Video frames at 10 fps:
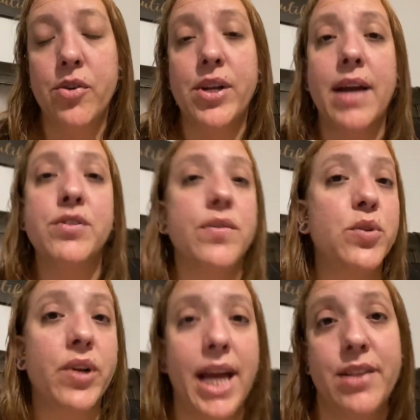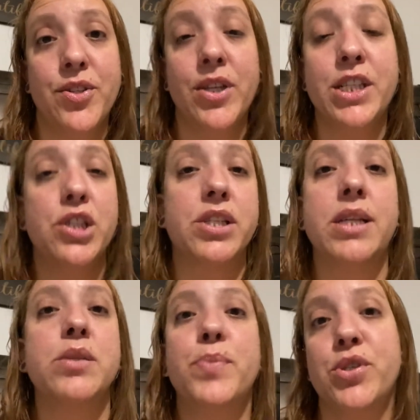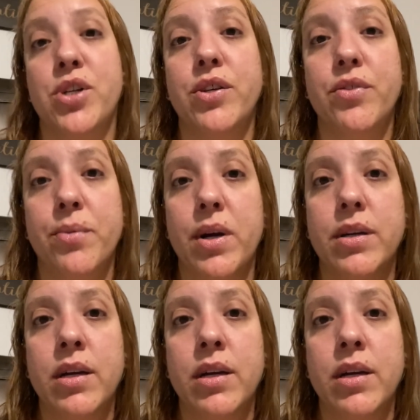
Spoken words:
or to have cervical cancer and it just gets pushed under the rug.